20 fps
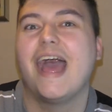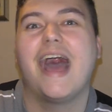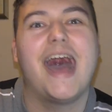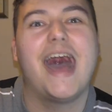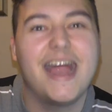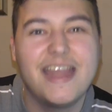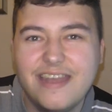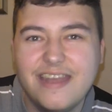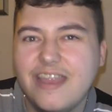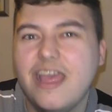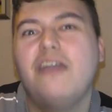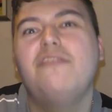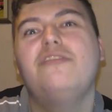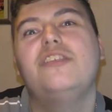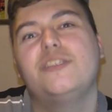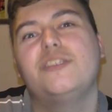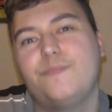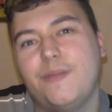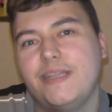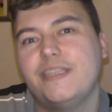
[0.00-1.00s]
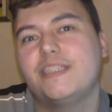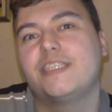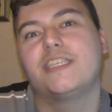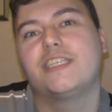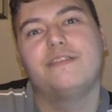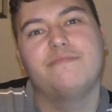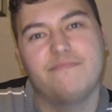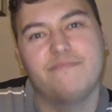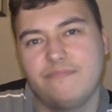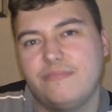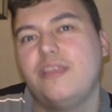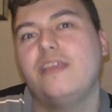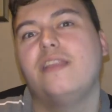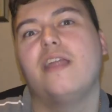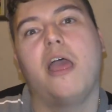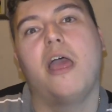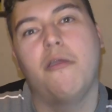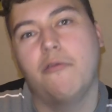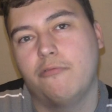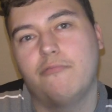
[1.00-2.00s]
I know there's been some, you
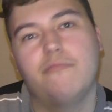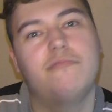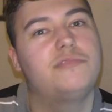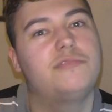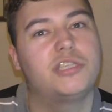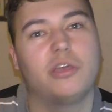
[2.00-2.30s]
know,